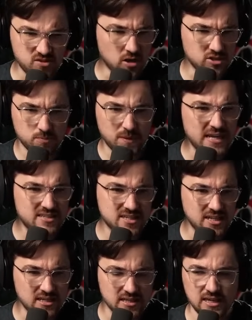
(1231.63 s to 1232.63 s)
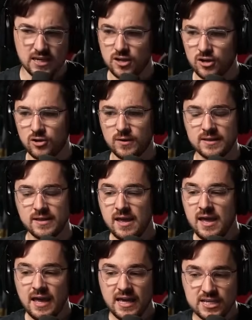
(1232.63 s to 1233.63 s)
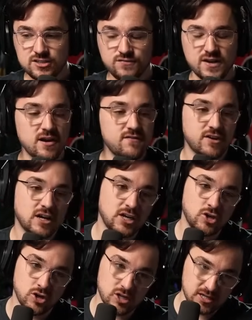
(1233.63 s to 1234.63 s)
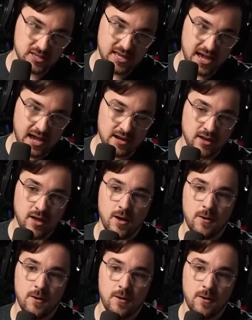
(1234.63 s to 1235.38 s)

I'll uh, splice it in here. And he's very, very good at that.